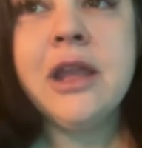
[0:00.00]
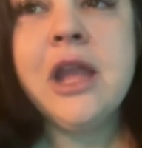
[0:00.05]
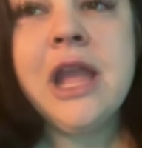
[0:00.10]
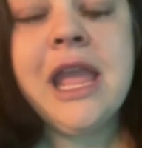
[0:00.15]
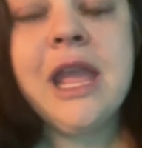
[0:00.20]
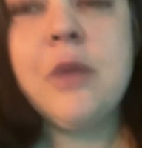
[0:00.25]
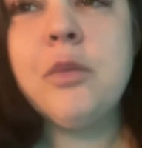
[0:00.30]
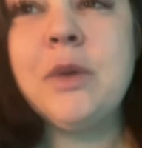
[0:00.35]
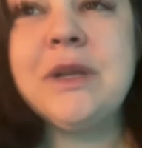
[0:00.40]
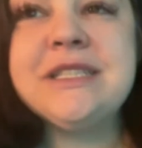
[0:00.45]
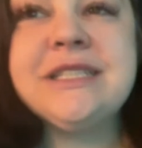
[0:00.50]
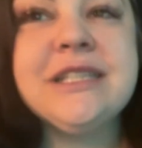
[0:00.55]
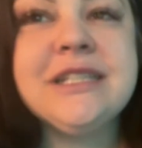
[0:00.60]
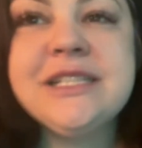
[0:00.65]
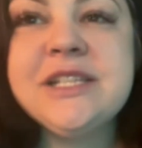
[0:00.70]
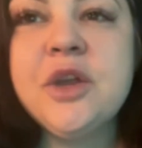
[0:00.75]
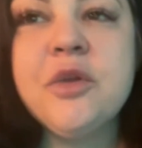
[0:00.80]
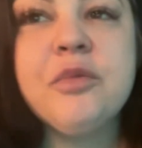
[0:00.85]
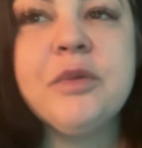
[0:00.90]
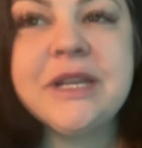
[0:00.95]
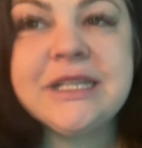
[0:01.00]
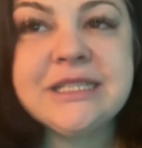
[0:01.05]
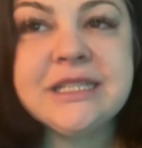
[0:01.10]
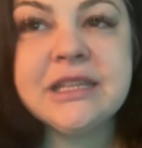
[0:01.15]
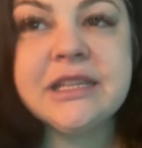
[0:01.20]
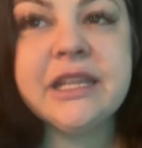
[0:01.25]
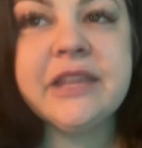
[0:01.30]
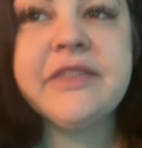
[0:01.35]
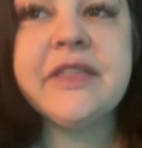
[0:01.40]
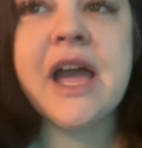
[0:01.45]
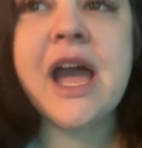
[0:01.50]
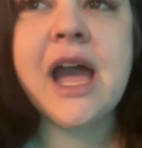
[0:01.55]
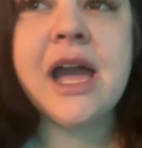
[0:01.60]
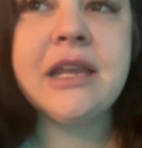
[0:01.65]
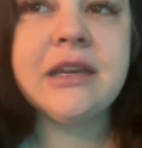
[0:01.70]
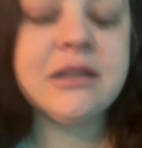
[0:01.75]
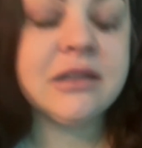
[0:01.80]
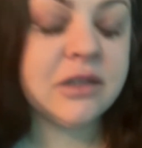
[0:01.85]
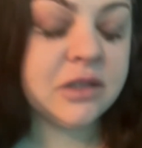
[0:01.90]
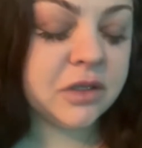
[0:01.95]
It wasn't until recently
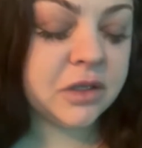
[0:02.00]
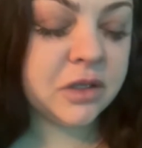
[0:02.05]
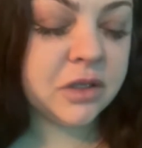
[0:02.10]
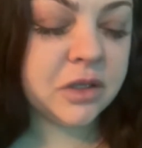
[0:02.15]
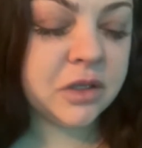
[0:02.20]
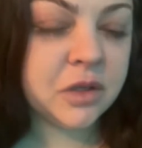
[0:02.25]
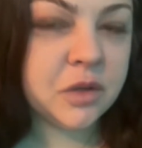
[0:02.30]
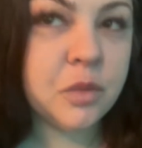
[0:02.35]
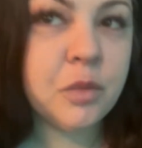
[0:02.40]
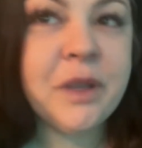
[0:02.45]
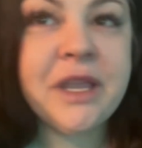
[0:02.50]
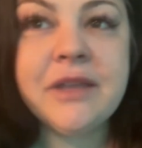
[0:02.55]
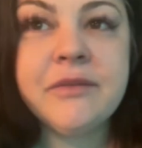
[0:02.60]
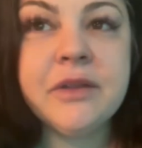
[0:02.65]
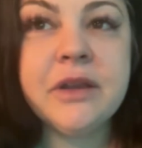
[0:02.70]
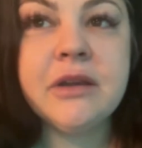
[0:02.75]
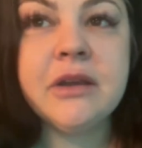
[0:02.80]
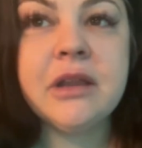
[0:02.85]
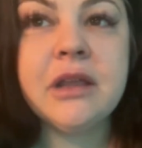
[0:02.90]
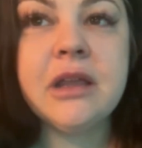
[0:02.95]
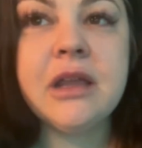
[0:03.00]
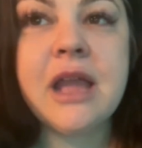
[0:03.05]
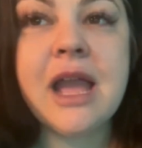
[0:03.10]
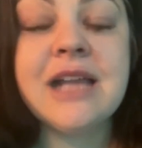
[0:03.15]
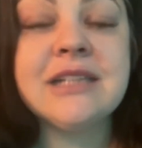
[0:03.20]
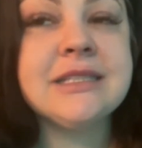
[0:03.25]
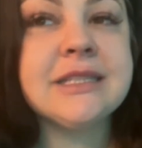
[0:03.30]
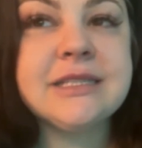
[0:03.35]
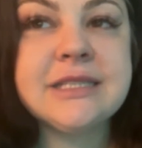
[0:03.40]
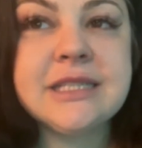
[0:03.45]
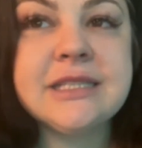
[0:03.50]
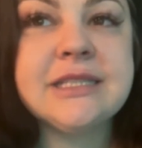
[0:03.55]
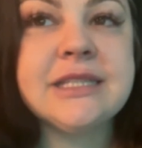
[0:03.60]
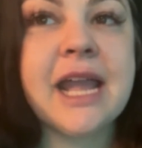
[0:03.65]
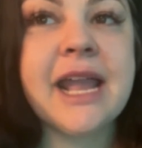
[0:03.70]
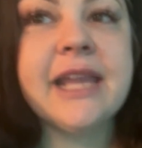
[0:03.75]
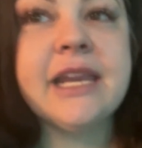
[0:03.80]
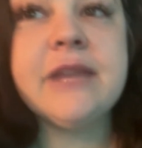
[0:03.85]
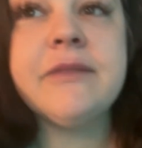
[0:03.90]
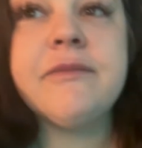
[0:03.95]
that we even as a
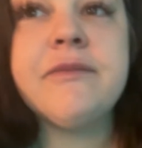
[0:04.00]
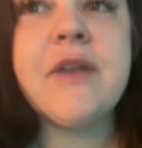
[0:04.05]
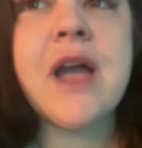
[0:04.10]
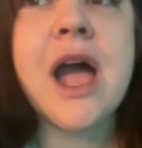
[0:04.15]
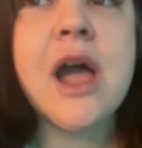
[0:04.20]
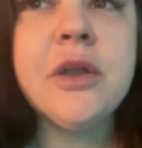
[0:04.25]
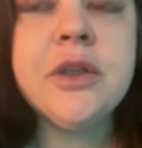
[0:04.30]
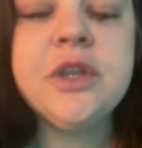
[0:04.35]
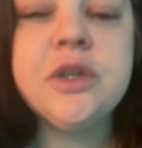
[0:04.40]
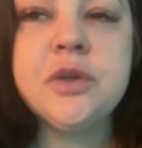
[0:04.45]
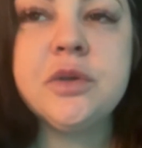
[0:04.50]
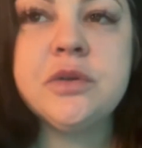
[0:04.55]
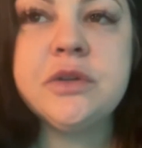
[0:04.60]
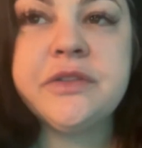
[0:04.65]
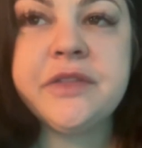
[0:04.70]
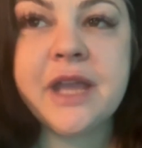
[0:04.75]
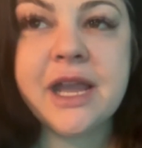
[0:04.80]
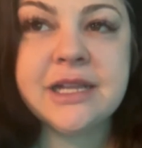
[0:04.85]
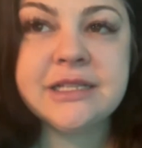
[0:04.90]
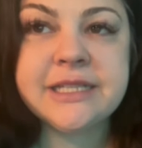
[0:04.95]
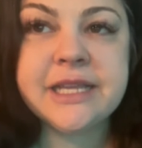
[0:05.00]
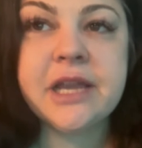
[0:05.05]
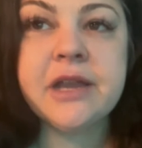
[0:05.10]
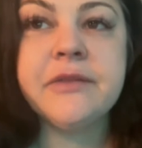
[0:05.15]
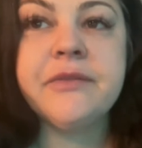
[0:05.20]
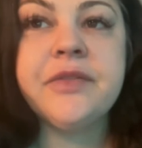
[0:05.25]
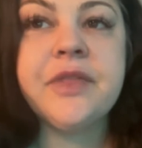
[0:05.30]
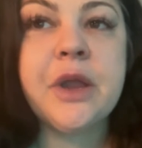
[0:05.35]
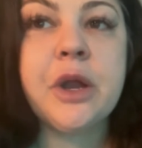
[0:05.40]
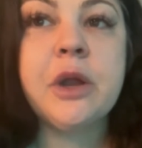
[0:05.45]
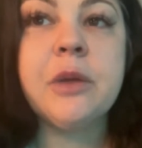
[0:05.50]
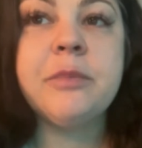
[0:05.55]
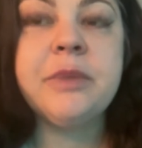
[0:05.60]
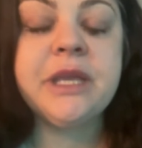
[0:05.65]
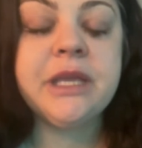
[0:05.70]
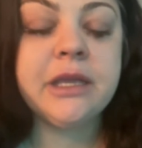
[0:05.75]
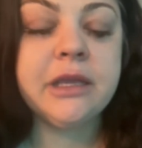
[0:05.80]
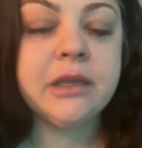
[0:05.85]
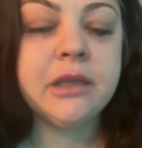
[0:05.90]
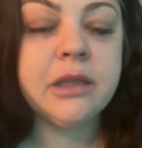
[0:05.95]
society valued the idea of
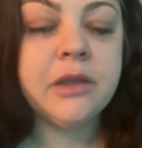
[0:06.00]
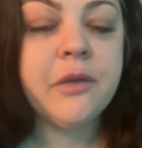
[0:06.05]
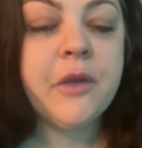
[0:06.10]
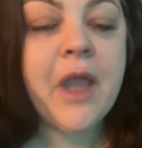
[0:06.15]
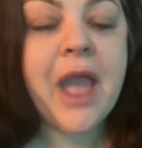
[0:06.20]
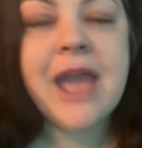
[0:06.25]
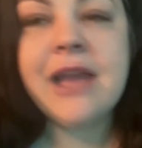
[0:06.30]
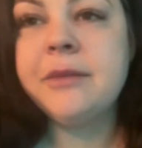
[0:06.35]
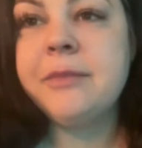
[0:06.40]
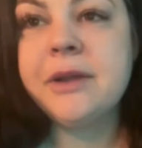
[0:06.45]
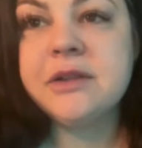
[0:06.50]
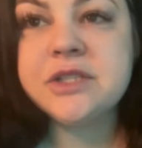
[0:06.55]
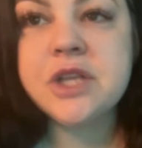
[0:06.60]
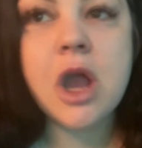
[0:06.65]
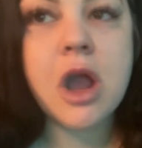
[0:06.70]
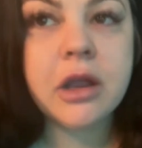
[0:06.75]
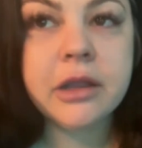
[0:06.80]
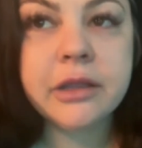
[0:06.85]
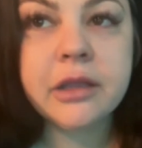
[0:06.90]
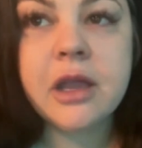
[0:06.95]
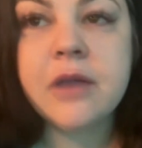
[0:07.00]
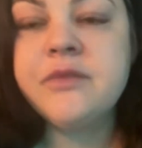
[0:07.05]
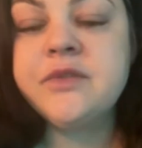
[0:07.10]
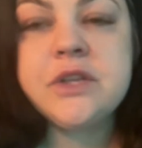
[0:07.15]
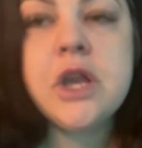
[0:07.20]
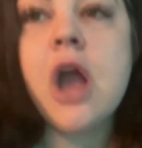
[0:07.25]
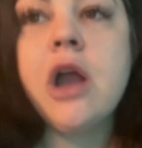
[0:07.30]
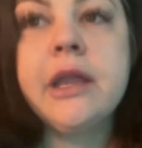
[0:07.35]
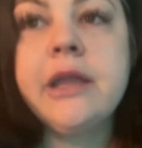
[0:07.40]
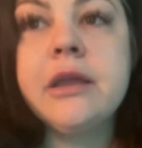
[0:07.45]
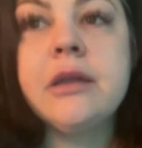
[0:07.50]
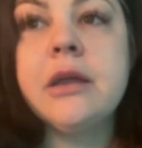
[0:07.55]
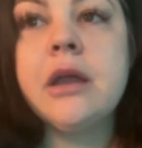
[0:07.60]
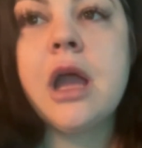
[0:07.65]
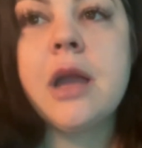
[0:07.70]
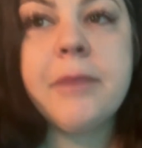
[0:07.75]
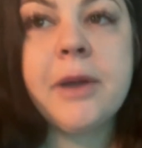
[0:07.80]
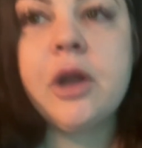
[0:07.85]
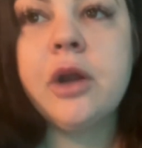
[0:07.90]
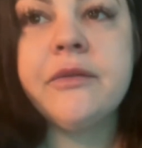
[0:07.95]
therapy and about talking
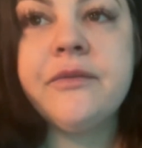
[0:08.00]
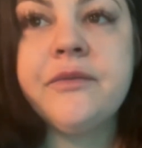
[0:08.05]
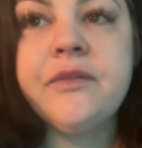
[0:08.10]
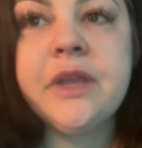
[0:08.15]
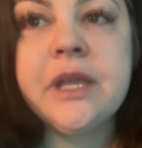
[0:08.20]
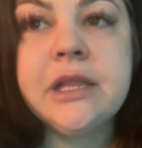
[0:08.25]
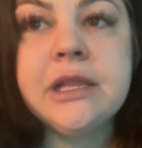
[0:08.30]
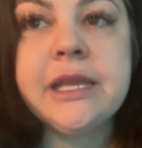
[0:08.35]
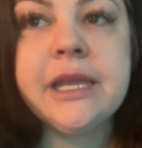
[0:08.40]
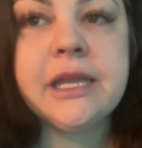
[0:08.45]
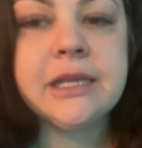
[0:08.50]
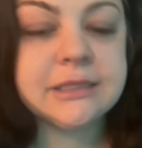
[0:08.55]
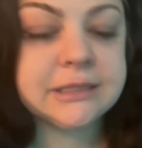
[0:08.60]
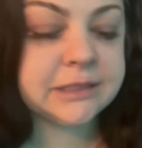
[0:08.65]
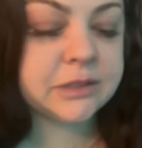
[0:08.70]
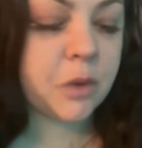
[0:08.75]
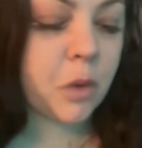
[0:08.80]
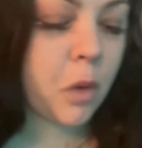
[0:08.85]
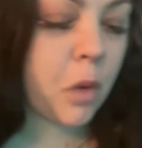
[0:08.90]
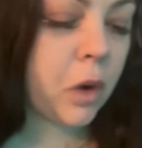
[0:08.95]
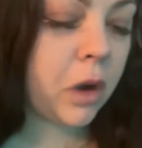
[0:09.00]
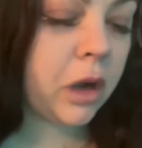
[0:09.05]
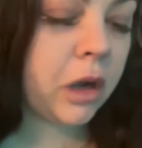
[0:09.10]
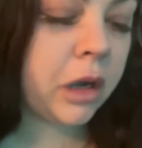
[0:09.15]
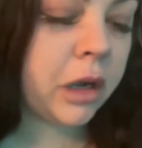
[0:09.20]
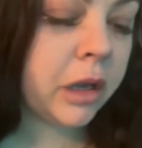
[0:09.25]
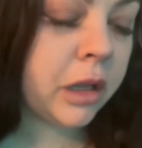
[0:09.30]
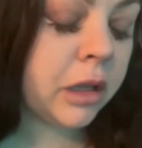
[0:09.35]
about our feelings or